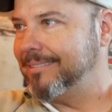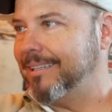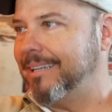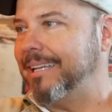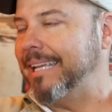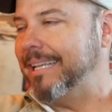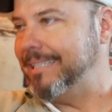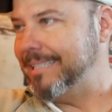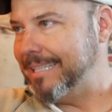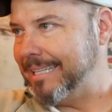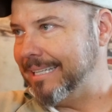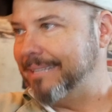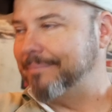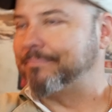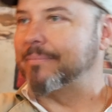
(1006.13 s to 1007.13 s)

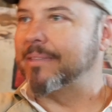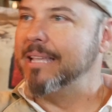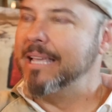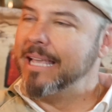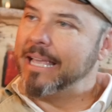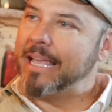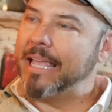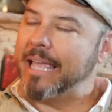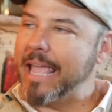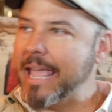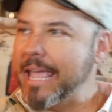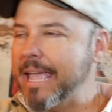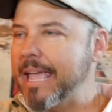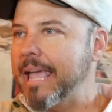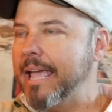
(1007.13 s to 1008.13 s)
Indy,
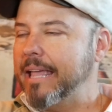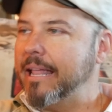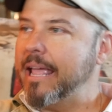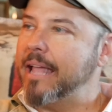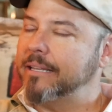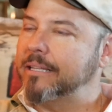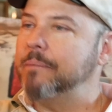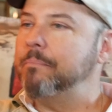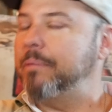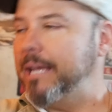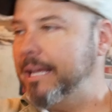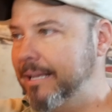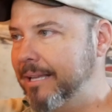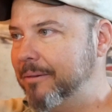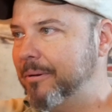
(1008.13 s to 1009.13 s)
and
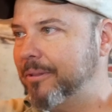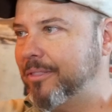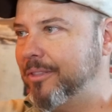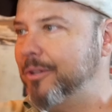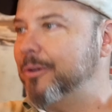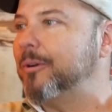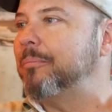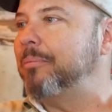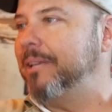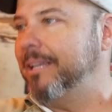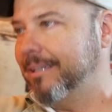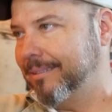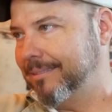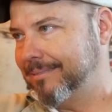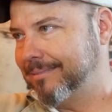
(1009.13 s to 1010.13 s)
competing with the
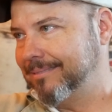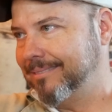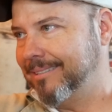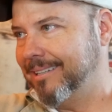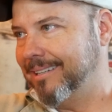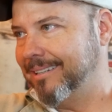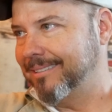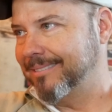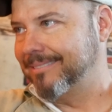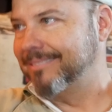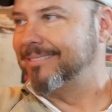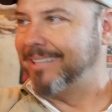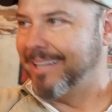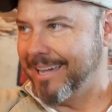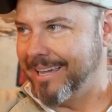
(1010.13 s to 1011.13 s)
European
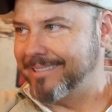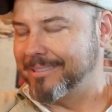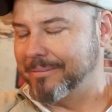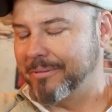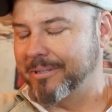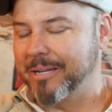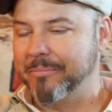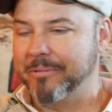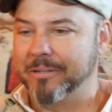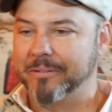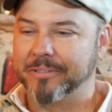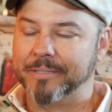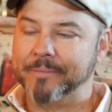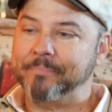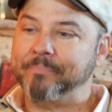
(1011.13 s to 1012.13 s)
guys that were coming
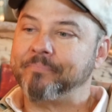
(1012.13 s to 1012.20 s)
over.